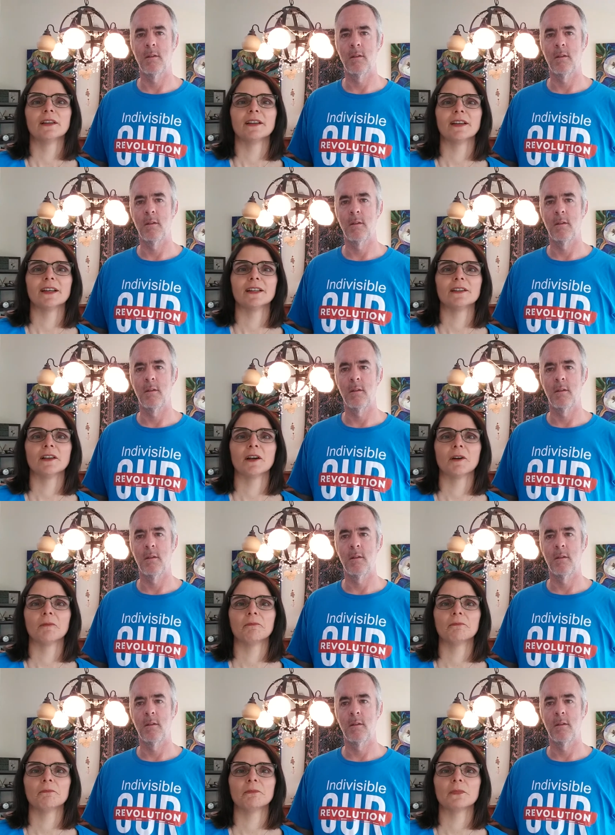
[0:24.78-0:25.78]
Speaker 1: And
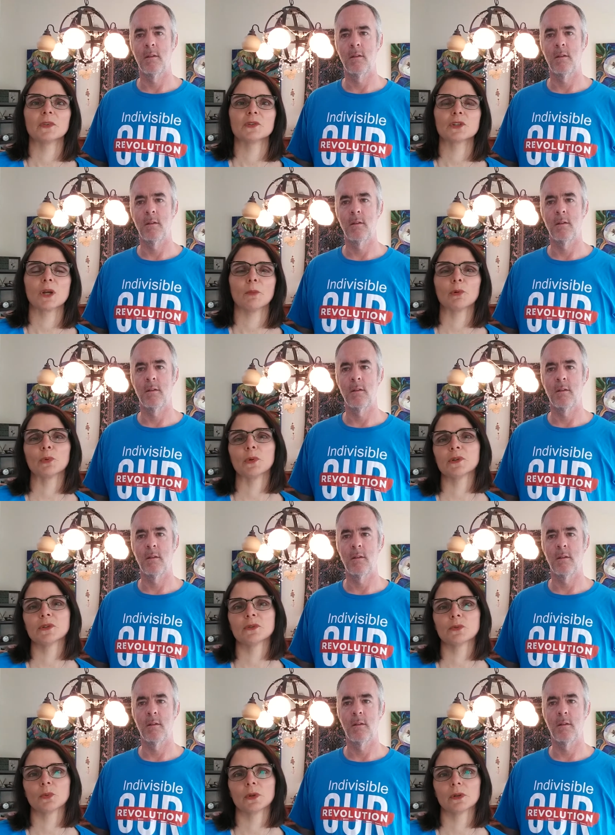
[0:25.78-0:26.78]
um, there's a couple
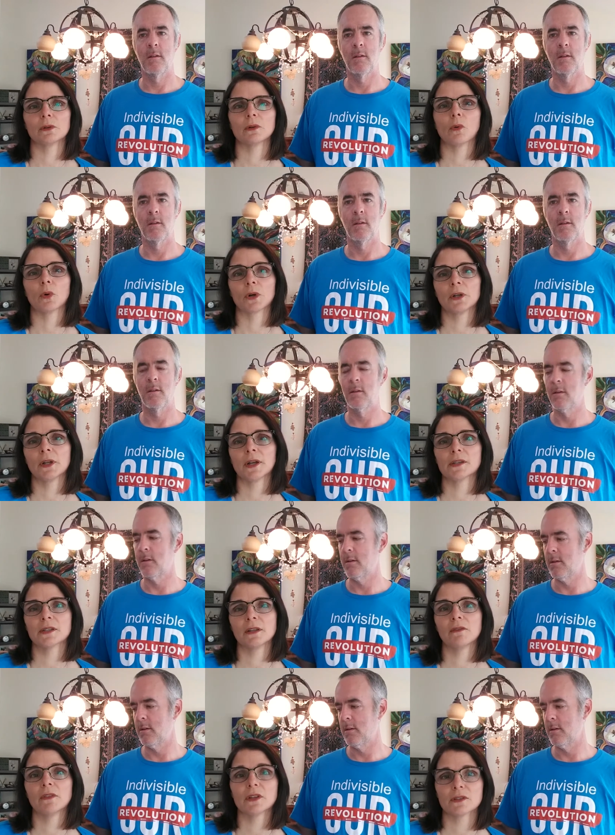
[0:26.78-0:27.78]
reasons we're
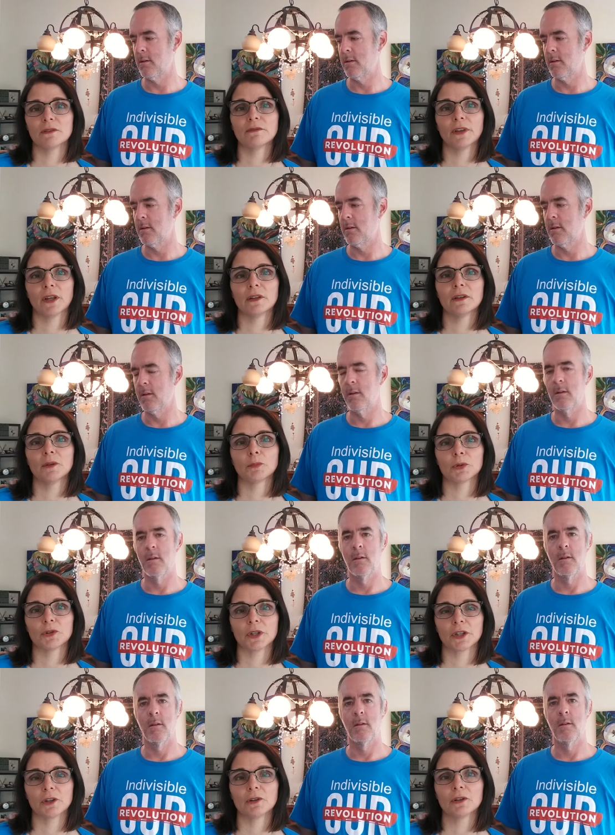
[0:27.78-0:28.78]
organizing this event in
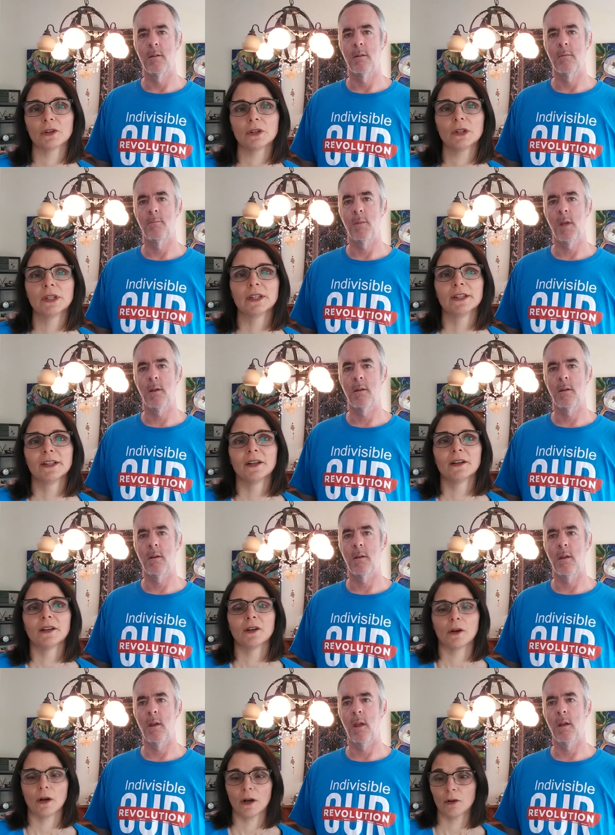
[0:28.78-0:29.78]
particular. Yeah.
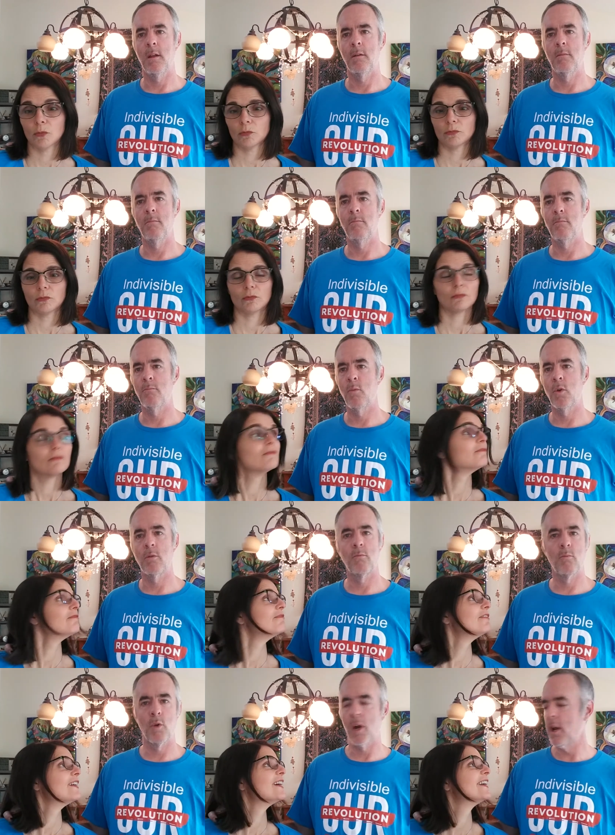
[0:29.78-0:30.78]
Um, and
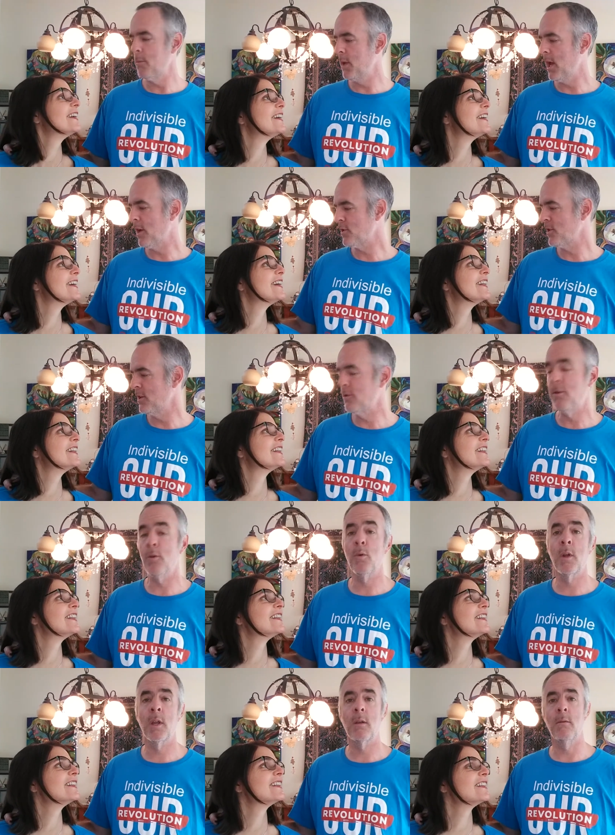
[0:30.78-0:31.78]
Speaker 2: we're, we're going to be actually
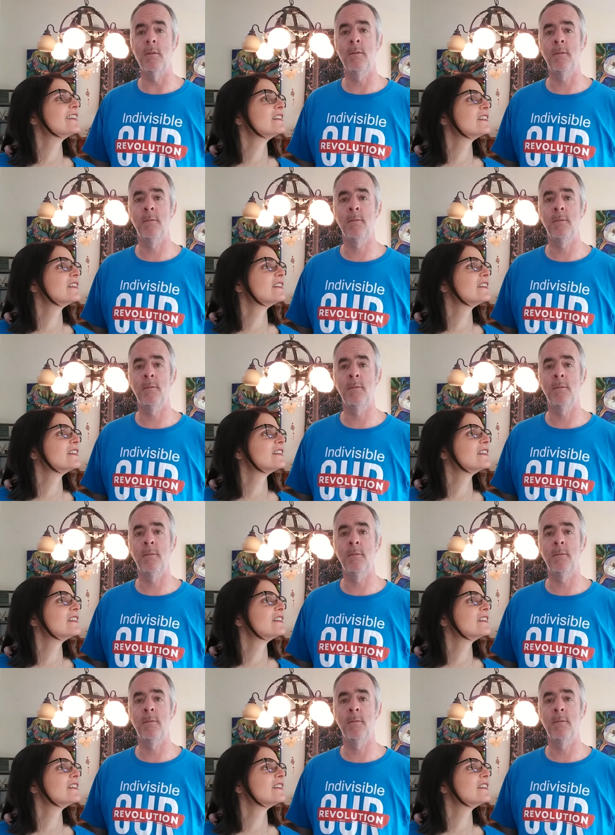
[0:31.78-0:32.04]
doing